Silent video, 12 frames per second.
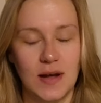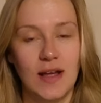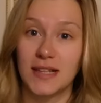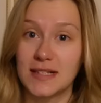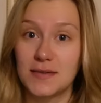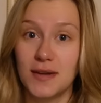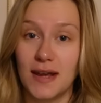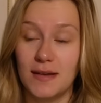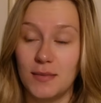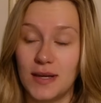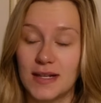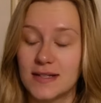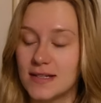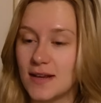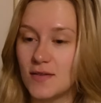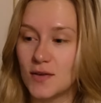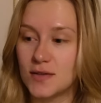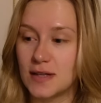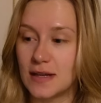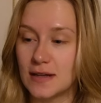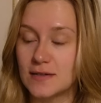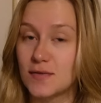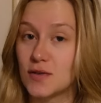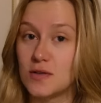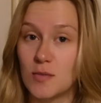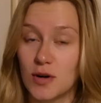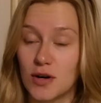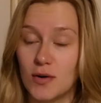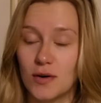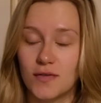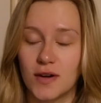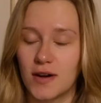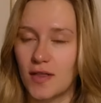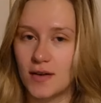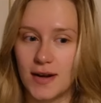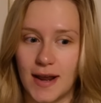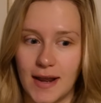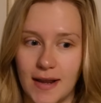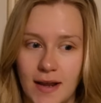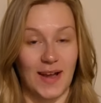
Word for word: That's okay, we can save those things for tomorrow or for another day.